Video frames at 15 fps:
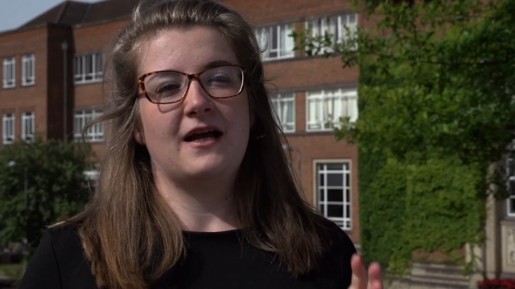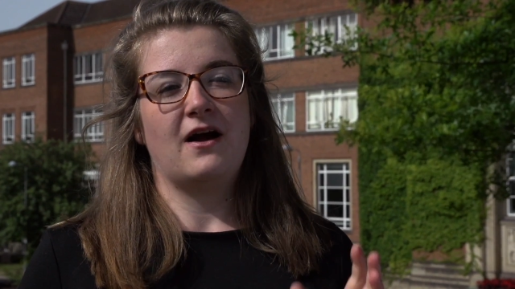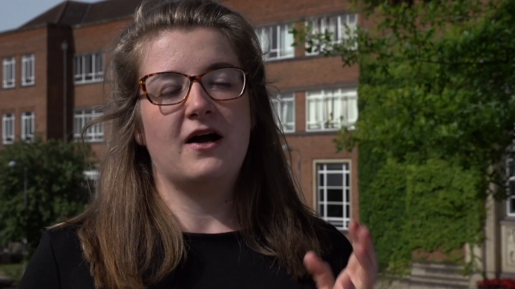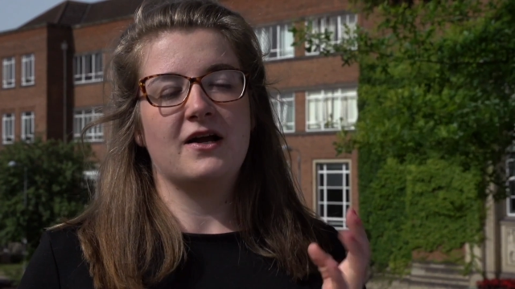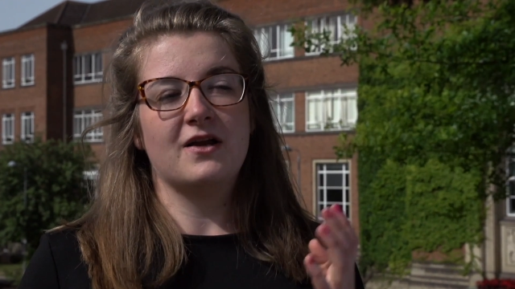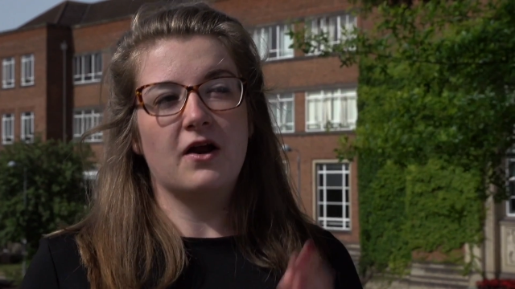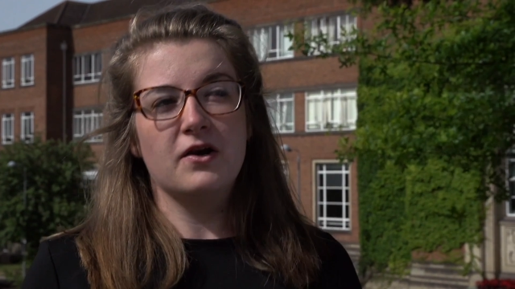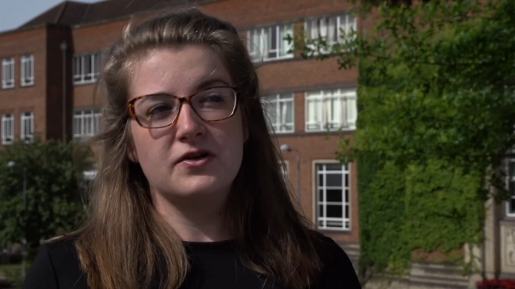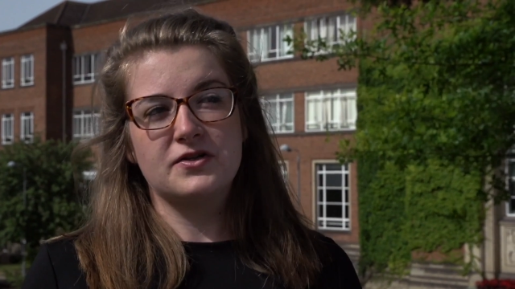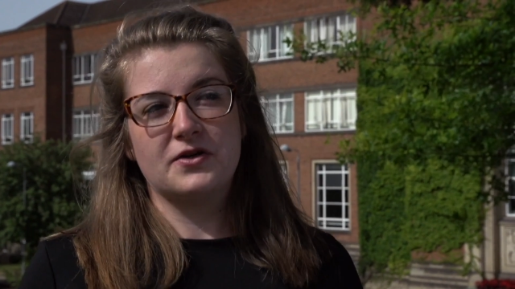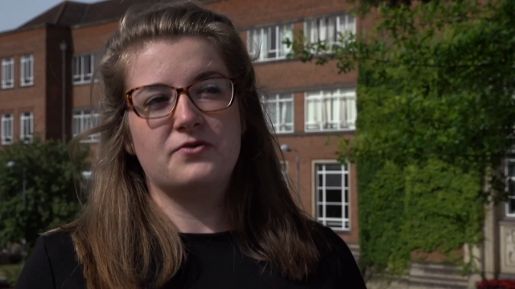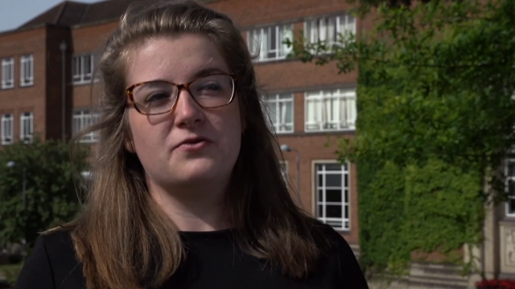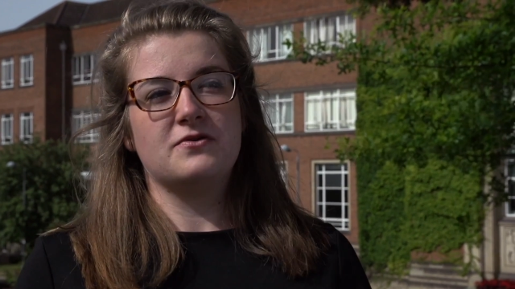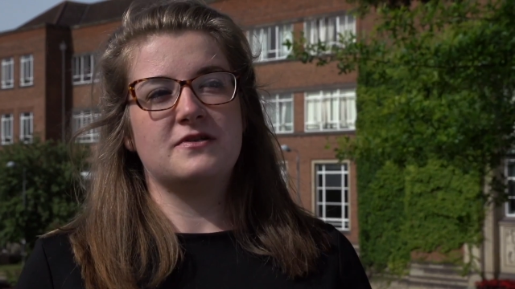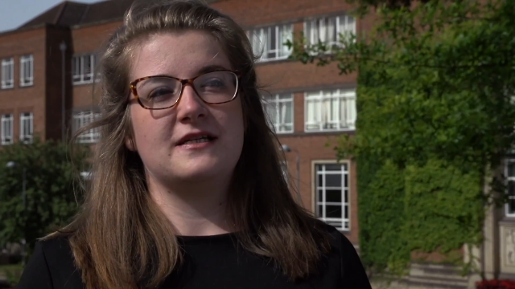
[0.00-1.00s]
I looked at
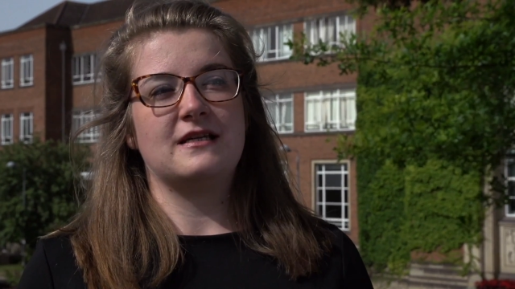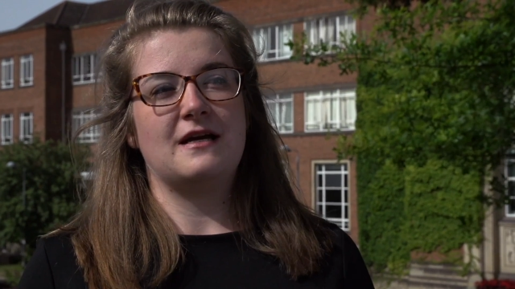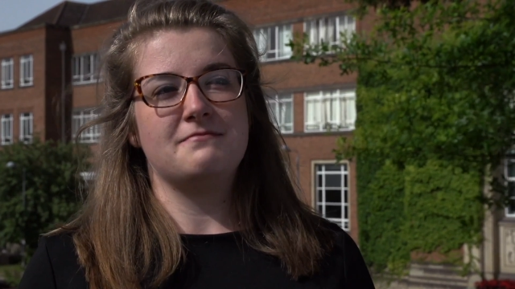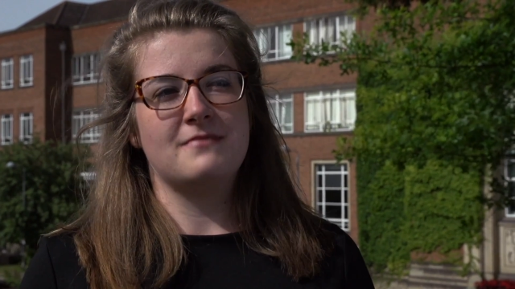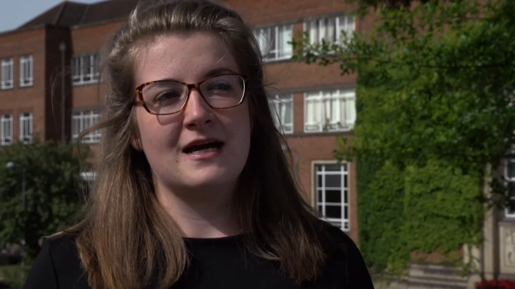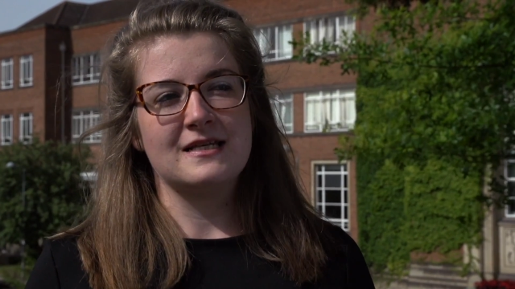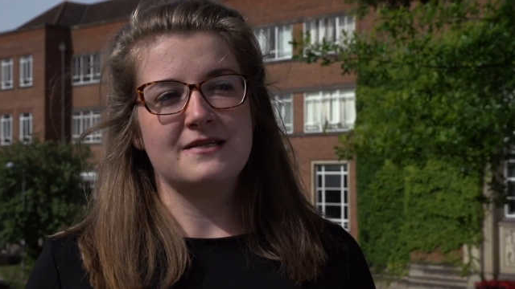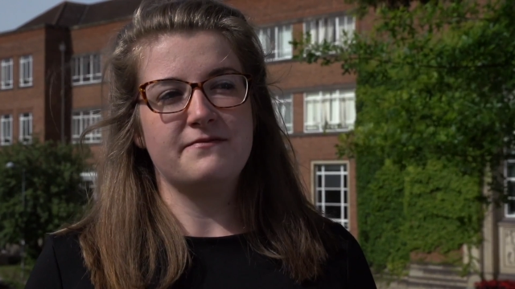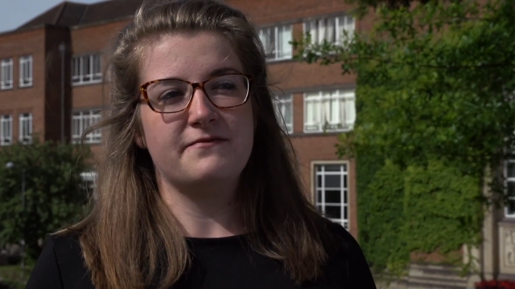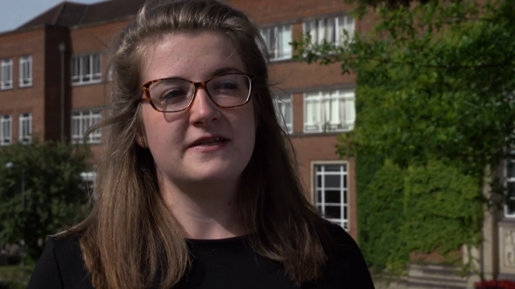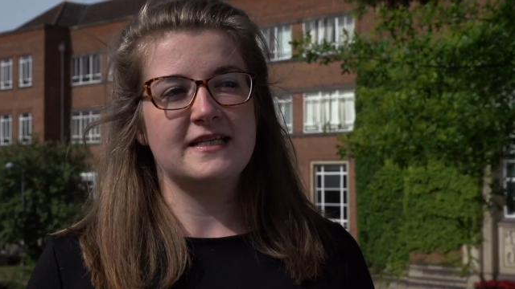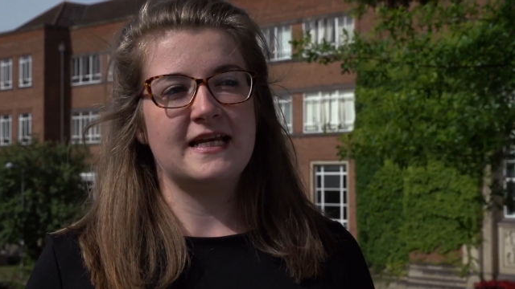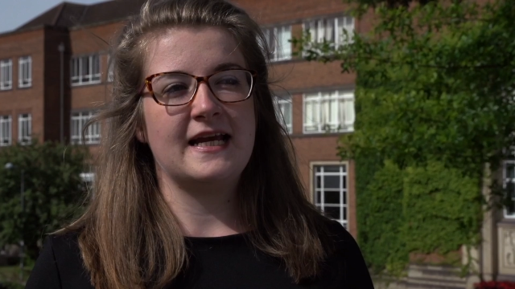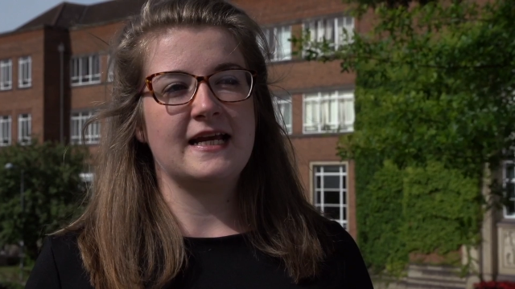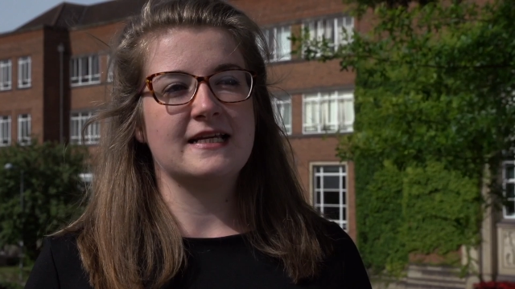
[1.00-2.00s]
courses like maths and
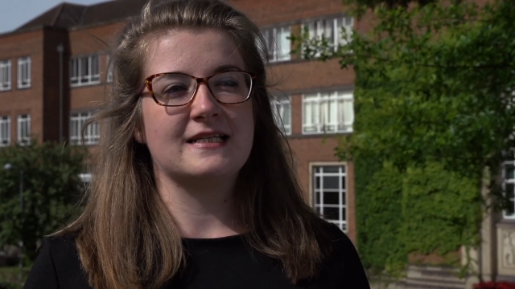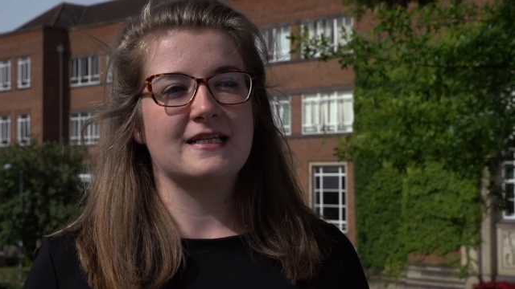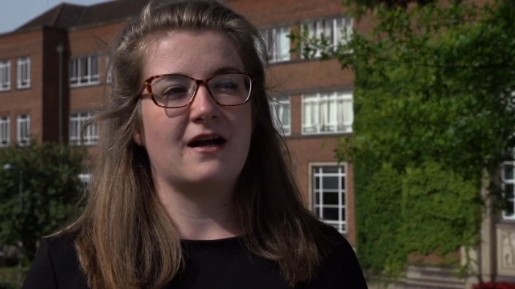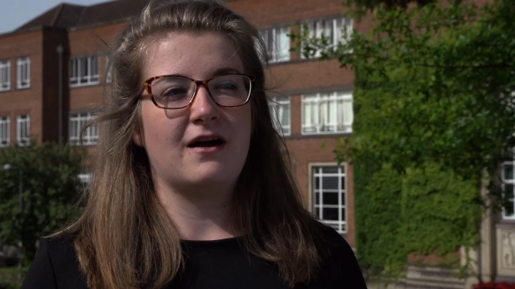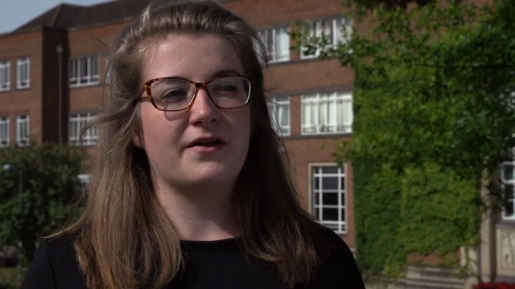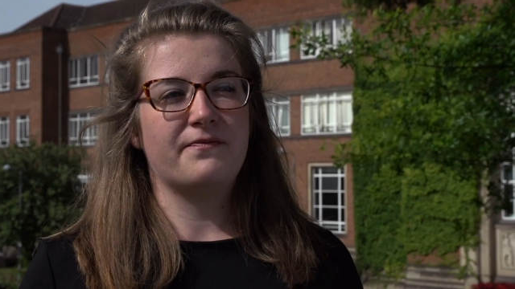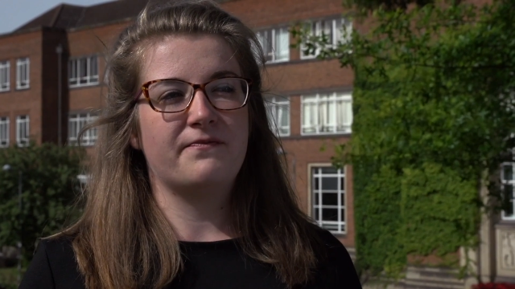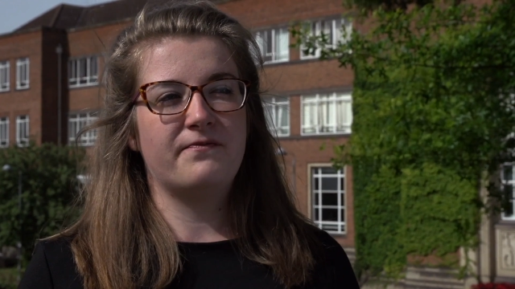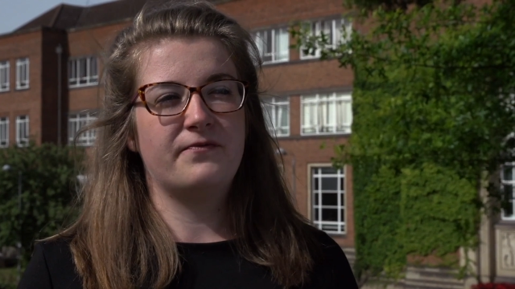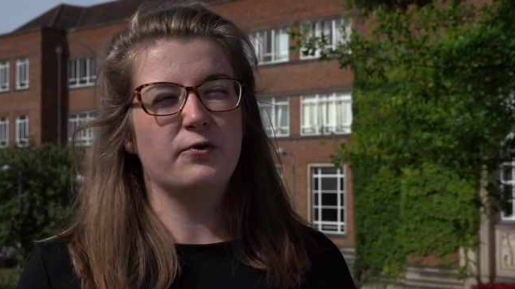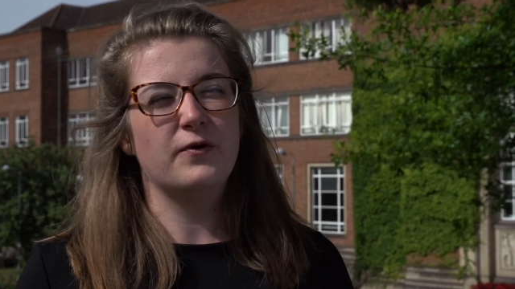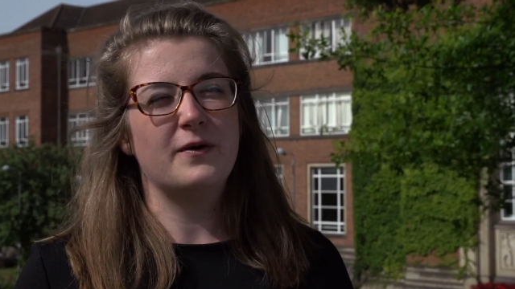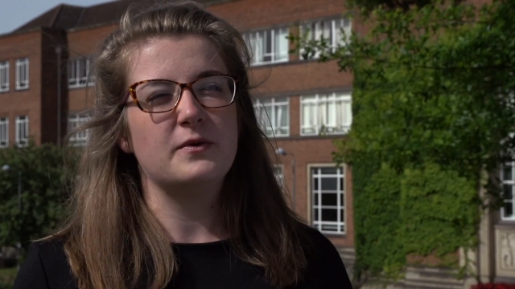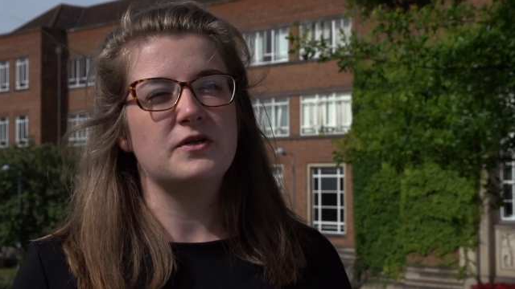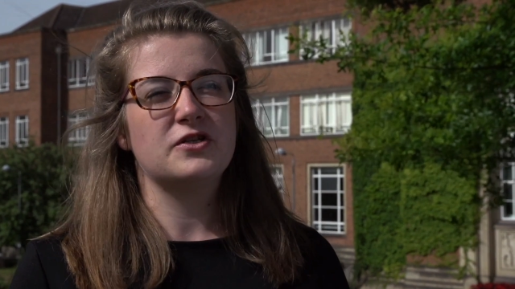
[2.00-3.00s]
physics. I thought
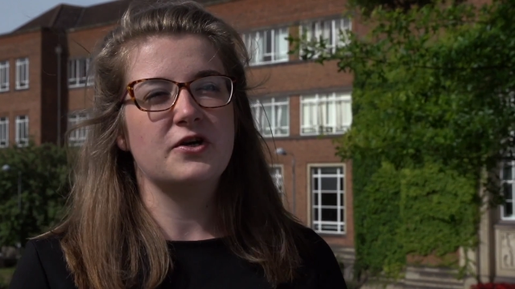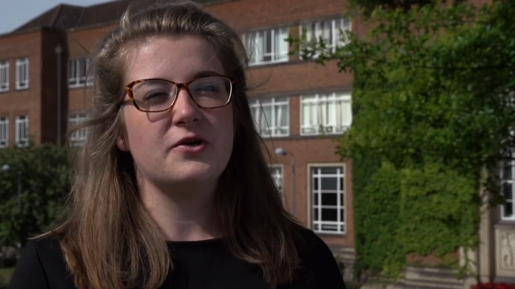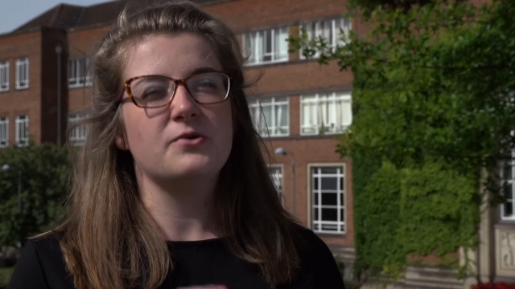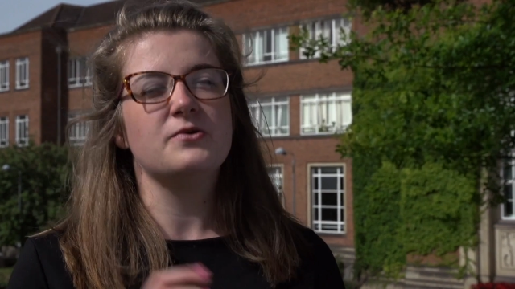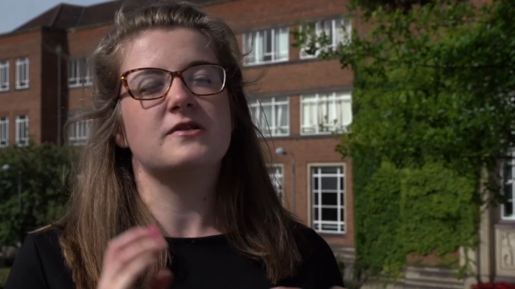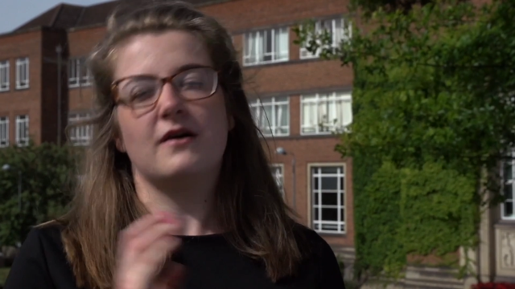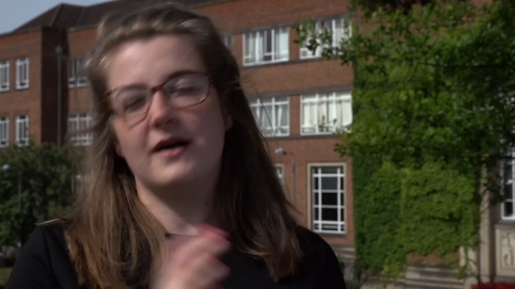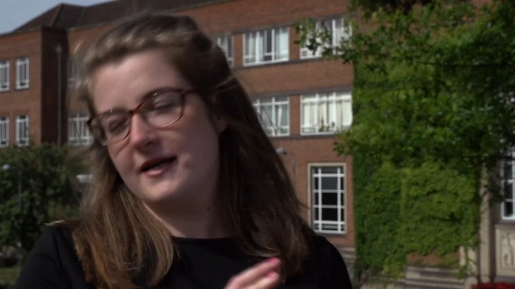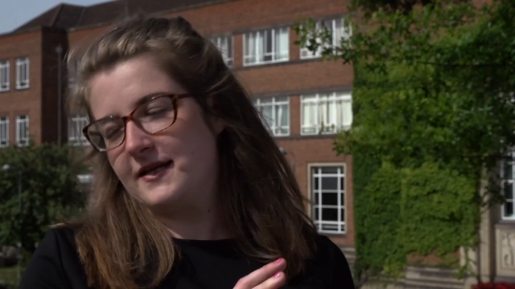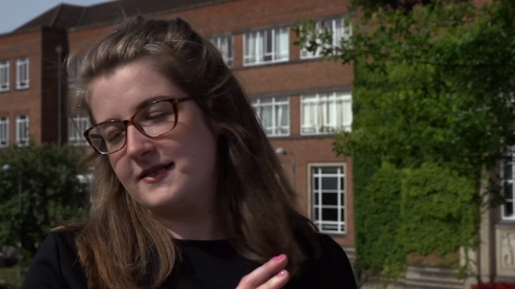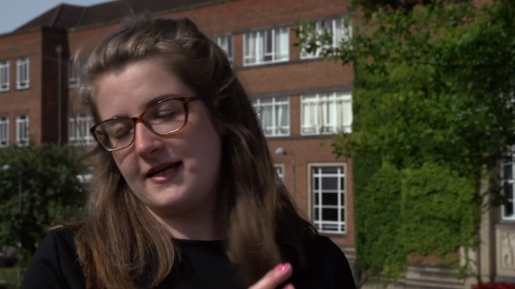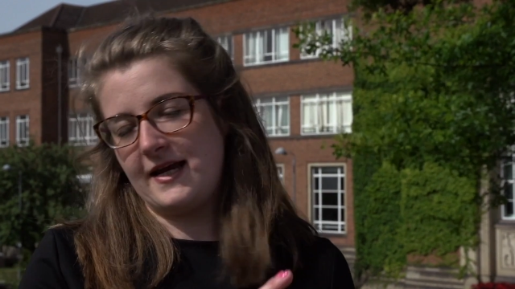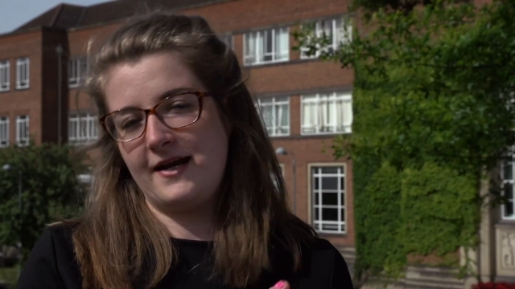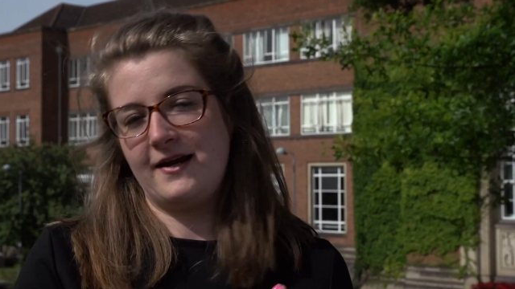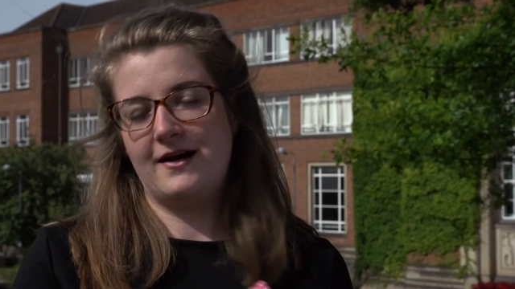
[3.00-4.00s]
they were too
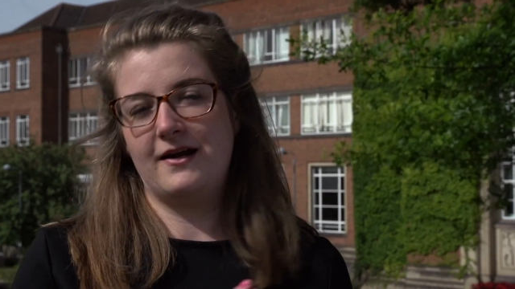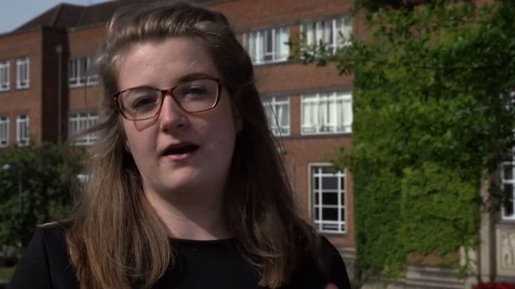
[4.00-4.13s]
sciencey. I